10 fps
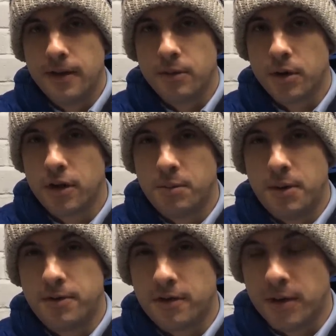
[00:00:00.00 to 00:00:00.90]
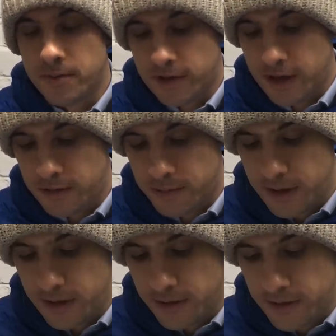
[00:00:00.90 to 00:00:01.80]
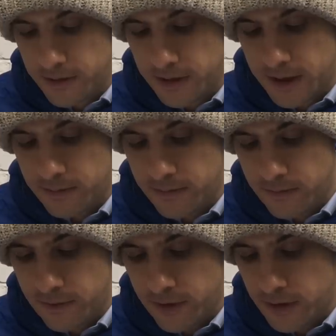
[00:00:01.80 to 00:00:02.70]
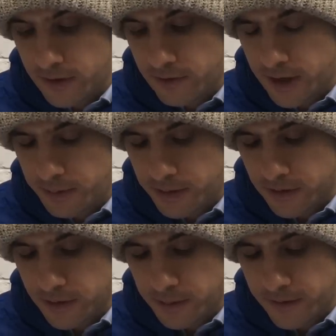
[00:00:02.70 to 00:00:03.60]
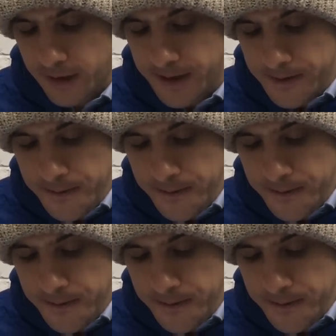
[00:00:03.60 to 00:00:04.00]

The one on the BBC website is pretty good for keeping on top of it.